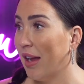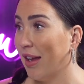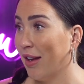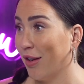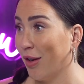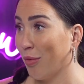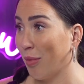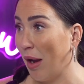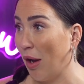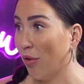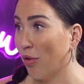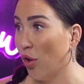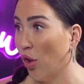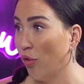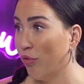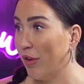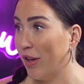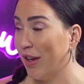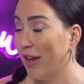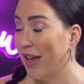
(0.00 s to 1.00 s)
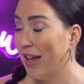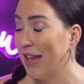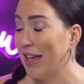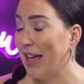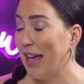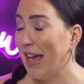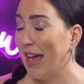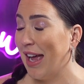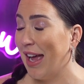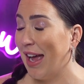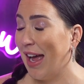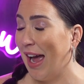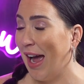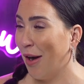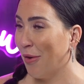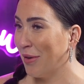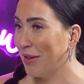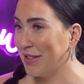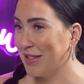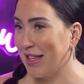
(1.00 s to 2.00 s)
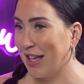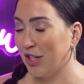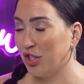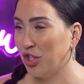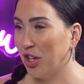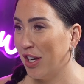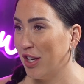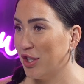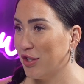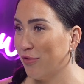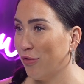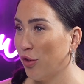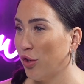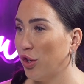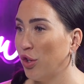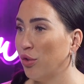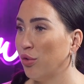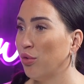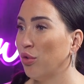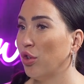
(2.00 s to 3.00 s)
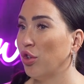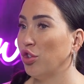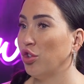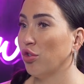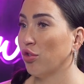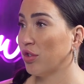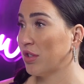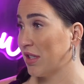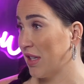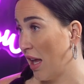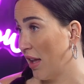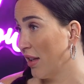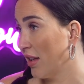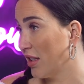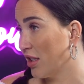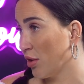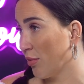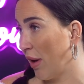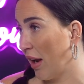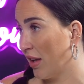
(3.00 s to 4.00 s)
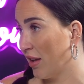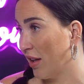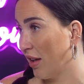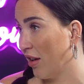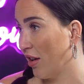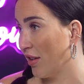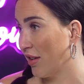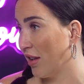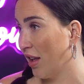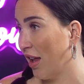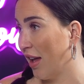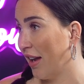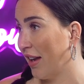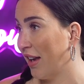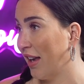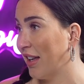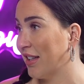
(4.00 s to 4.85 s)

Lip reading: around COVID. Yeah. How has that changed for you? Yeah. You're selling directly online.